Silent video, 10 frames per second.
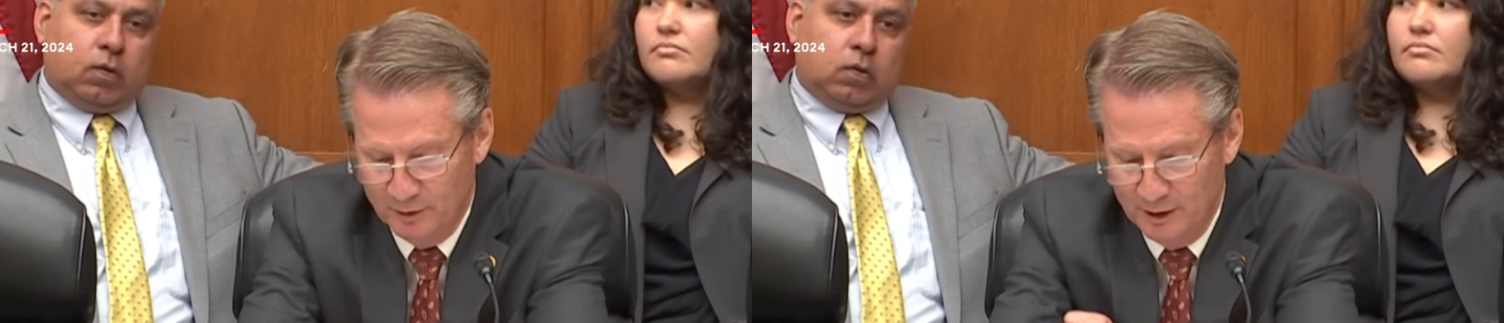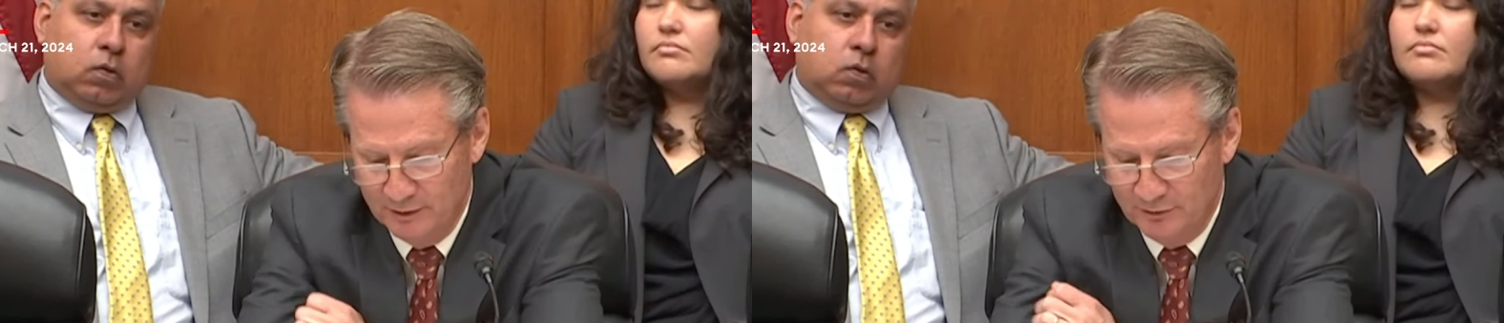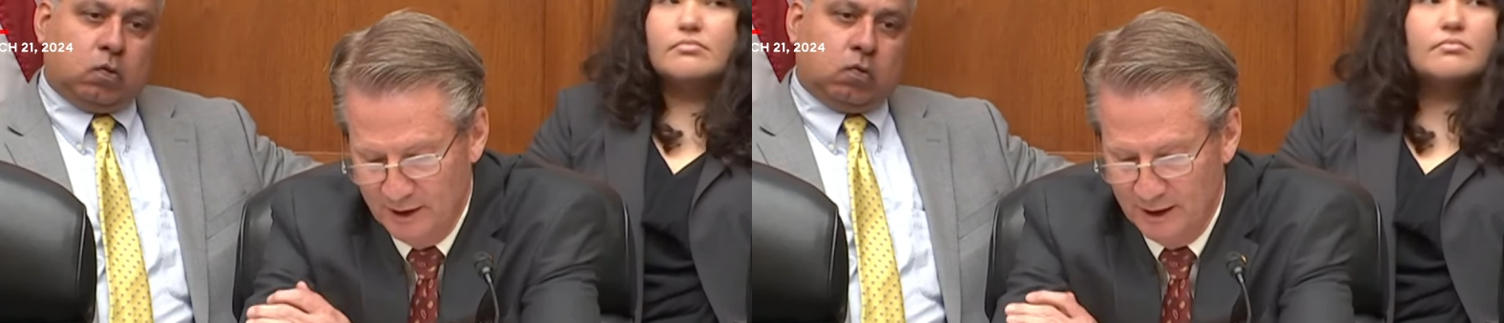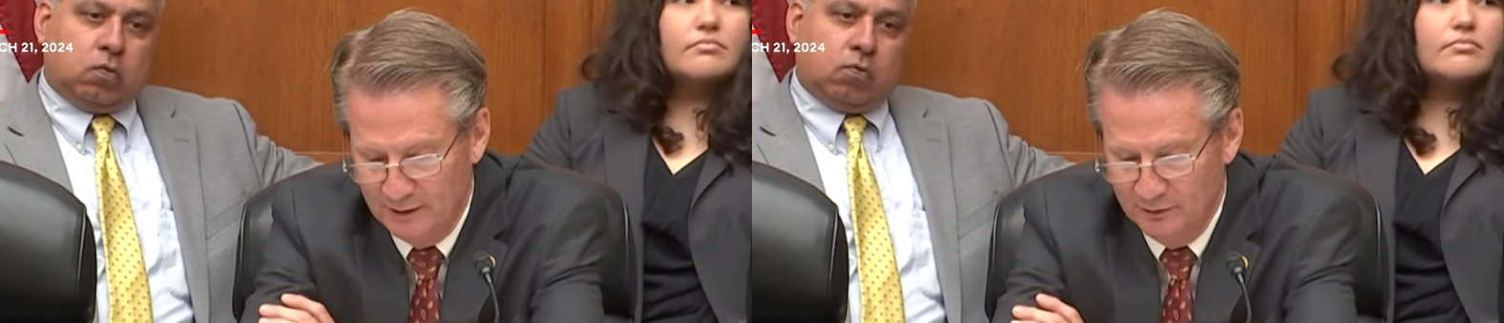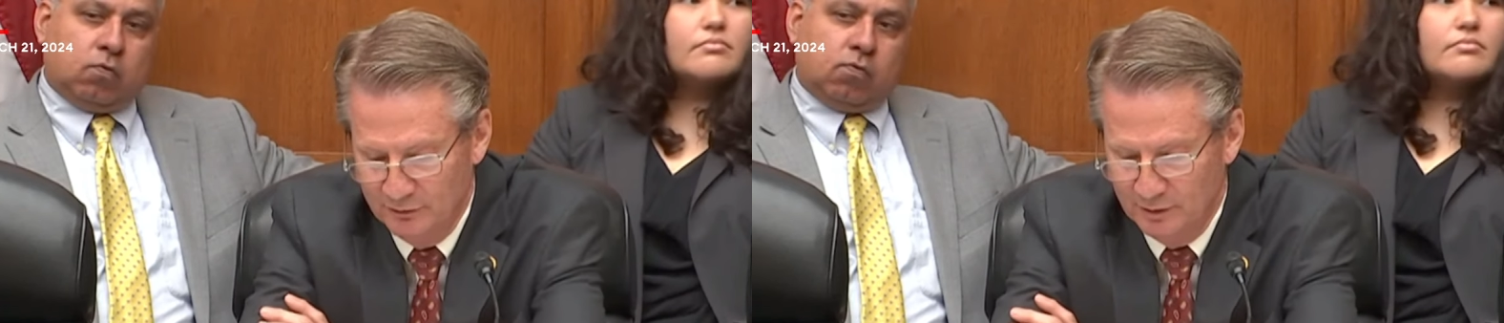Speaker 1: Production Act
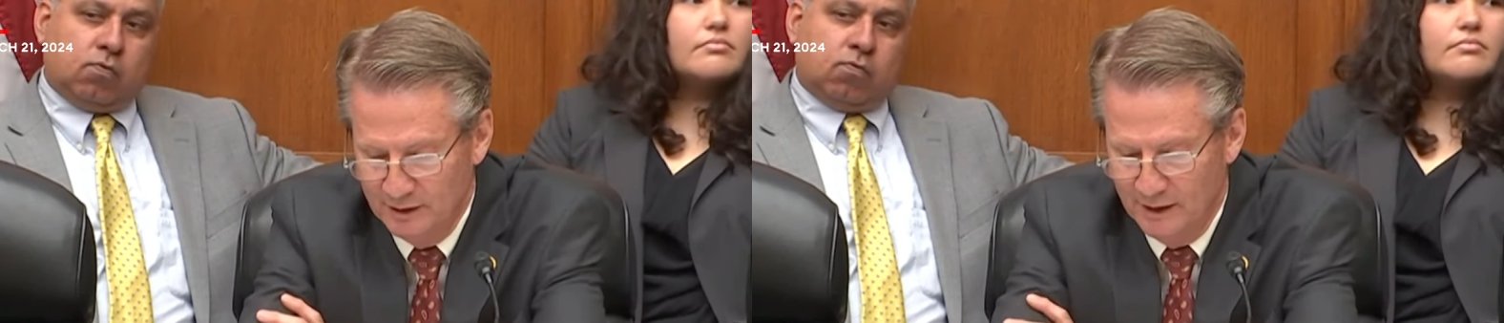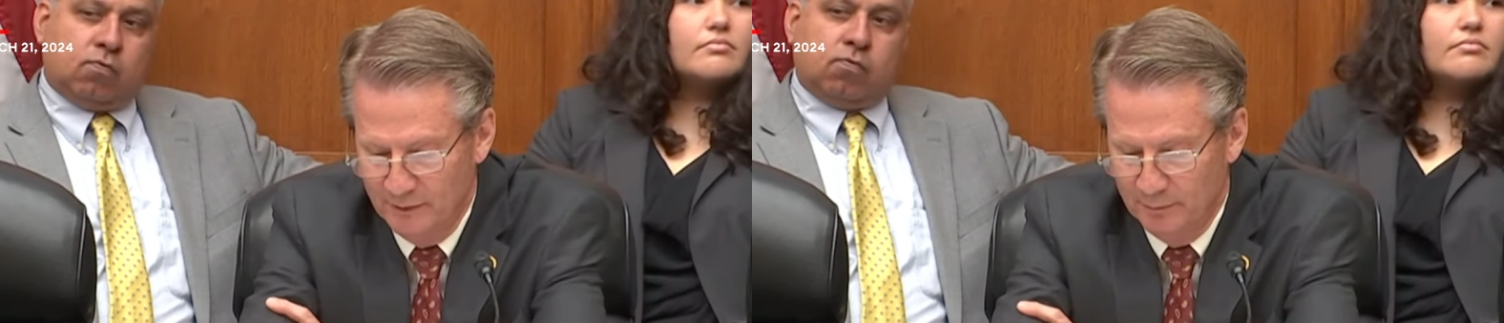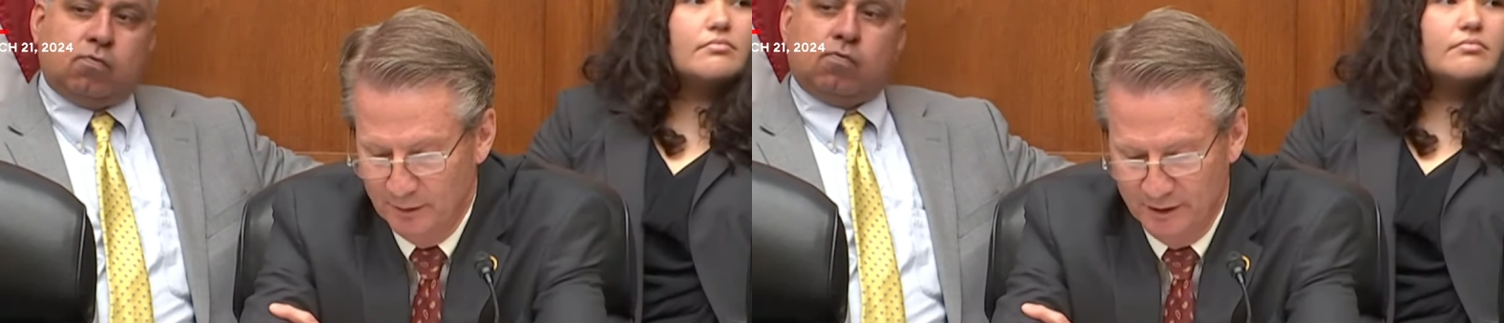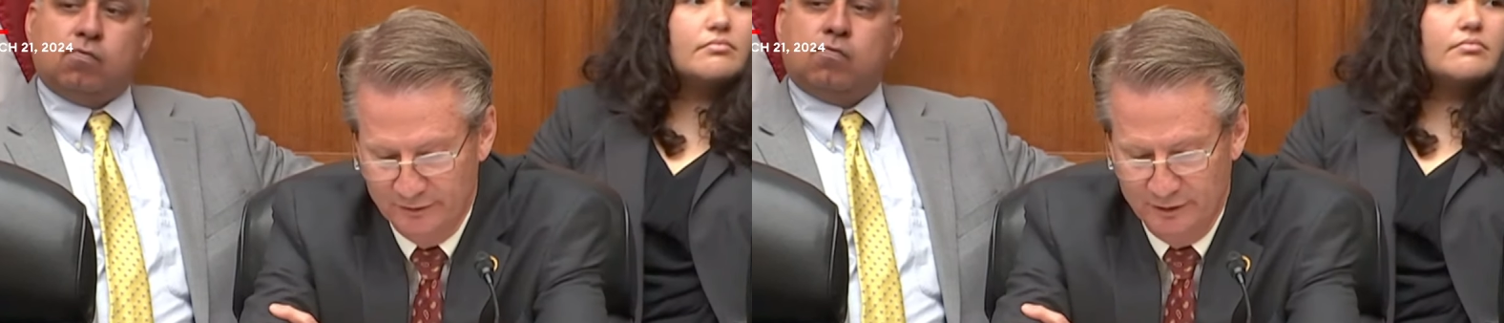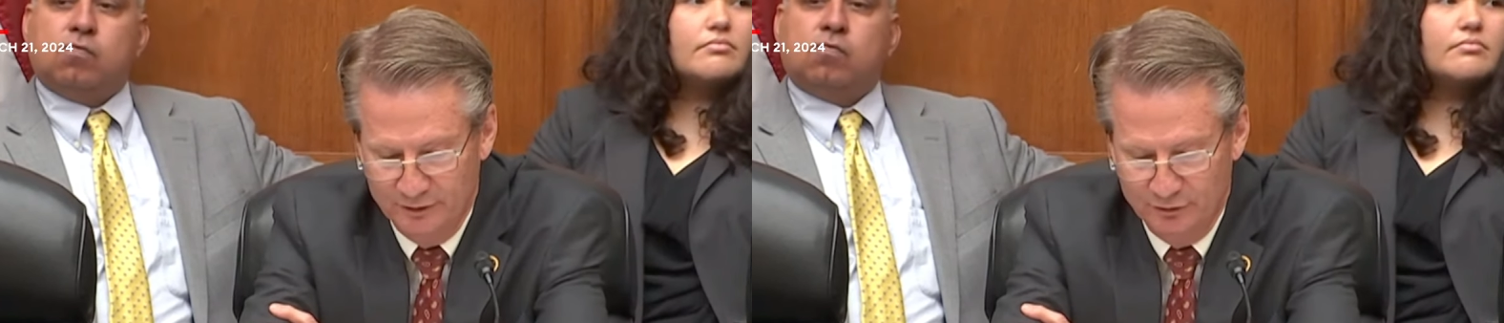is to allow the
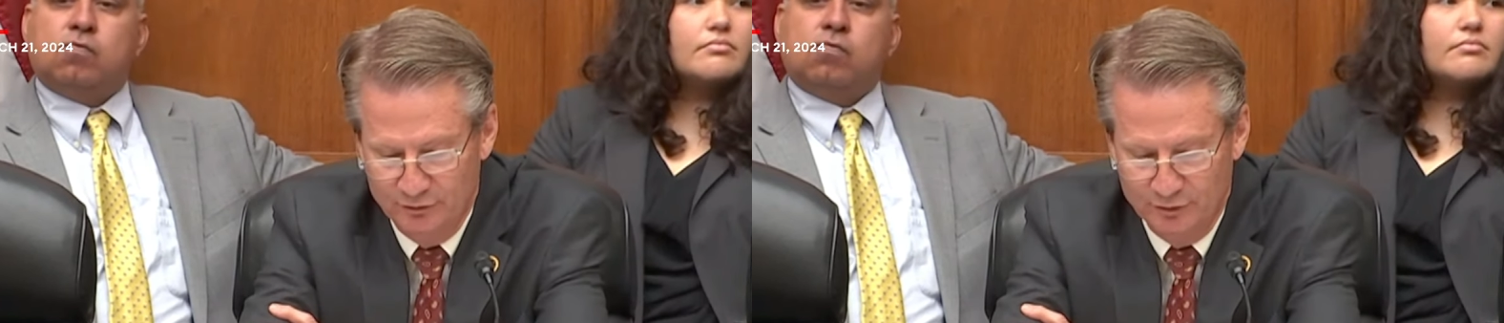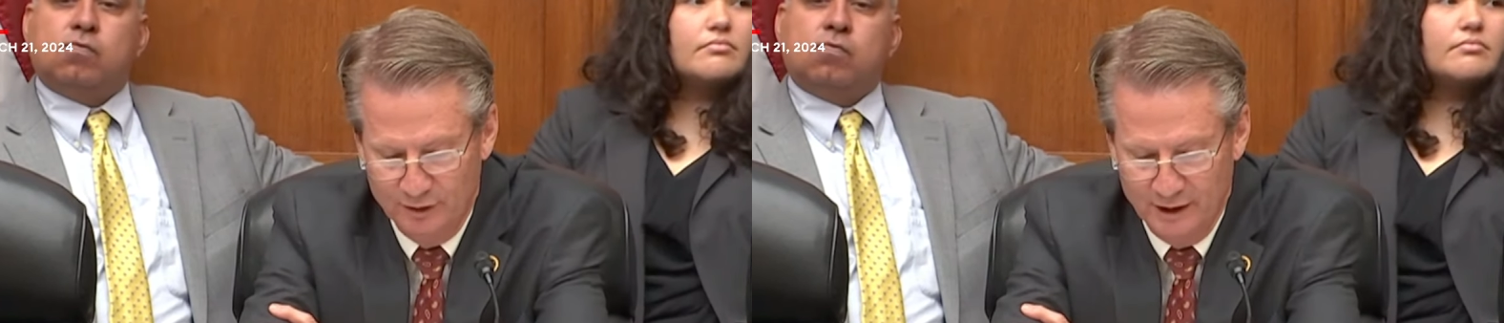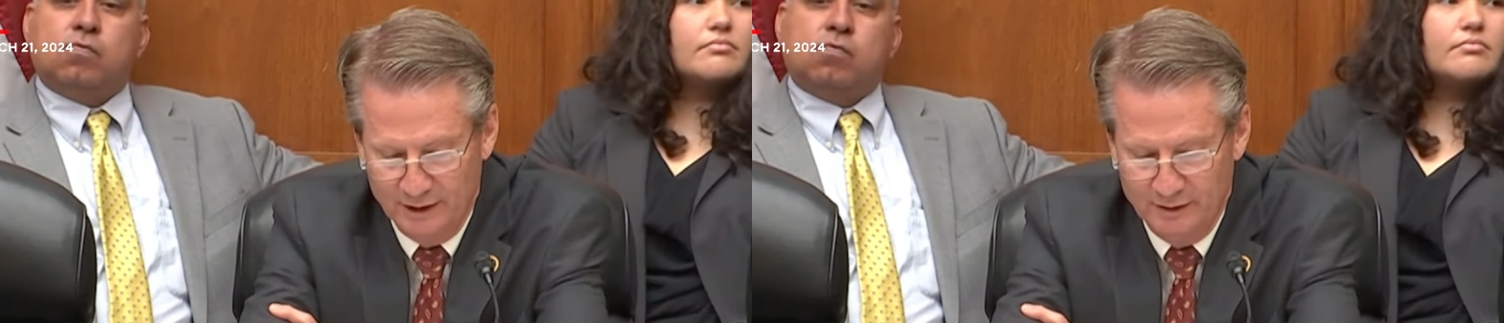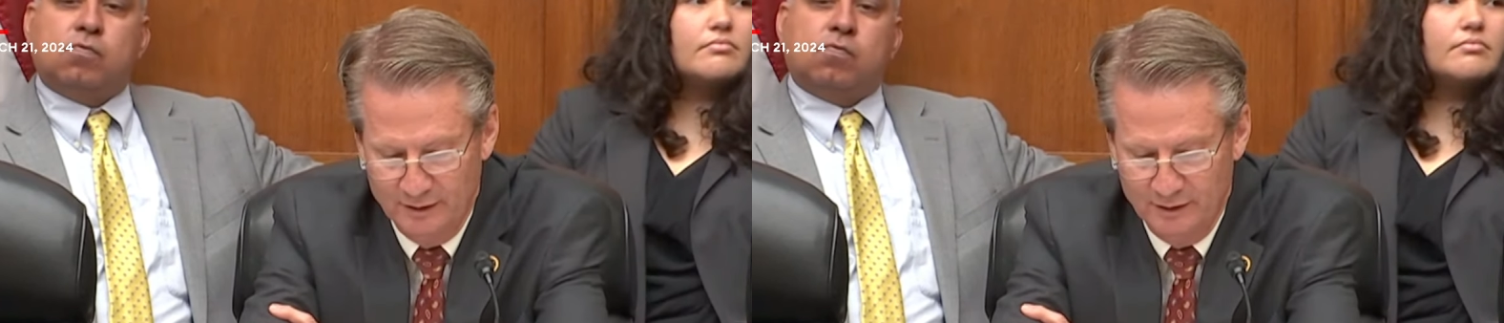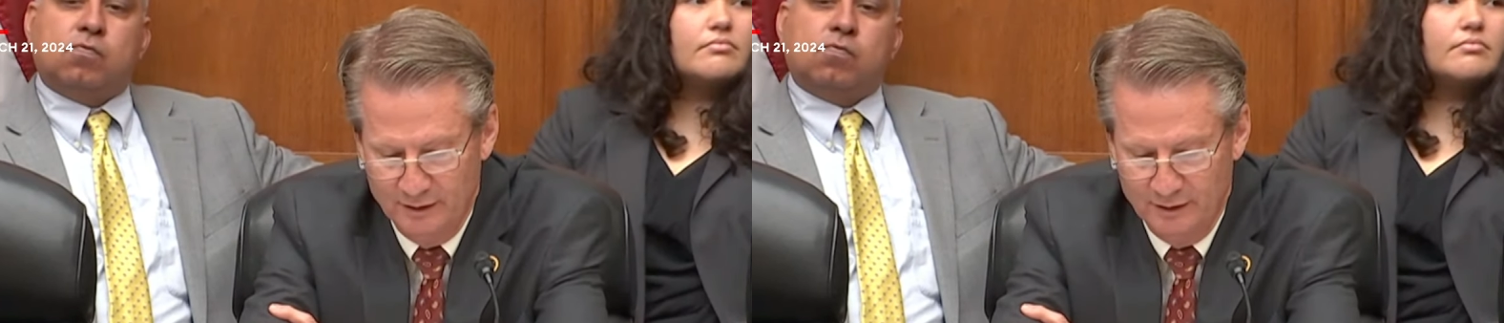president to direct